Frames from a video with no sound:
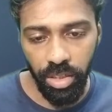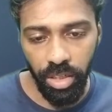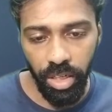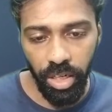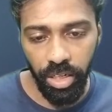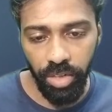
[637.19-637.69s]

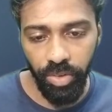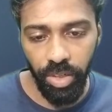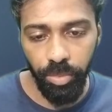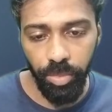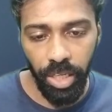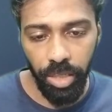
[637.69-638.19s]
and will
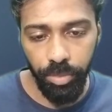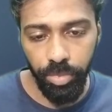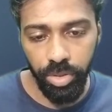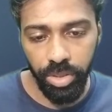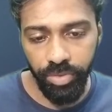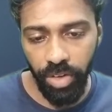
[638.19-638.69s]
help
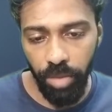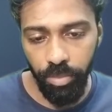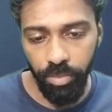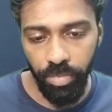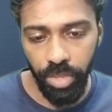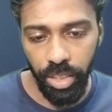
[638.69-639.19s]
boost farm
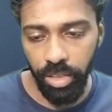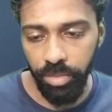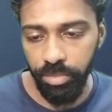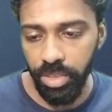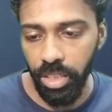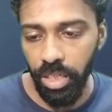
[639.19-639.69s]
incomes.